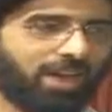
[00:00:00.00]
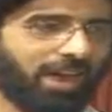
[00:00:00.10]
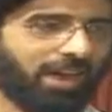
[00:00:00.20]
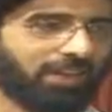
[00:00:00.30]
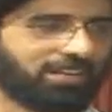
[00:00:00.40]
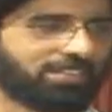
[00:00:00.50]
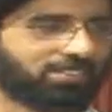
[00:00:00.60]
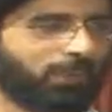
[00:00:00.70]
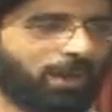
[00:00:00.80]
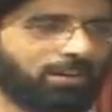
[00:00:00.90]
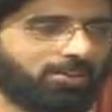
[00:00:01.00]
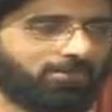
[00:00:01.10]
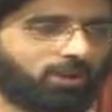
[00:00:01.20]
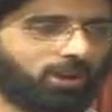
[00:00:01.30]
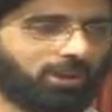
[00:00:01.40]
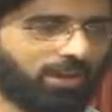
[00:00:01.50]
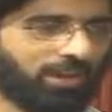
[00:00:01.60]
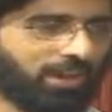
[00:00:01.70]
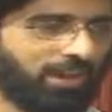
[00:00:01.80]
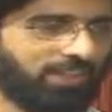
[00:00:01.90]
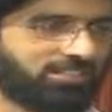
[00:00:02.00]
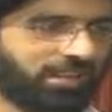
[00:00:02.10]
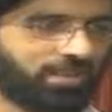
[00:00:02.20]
And in spite of your young age,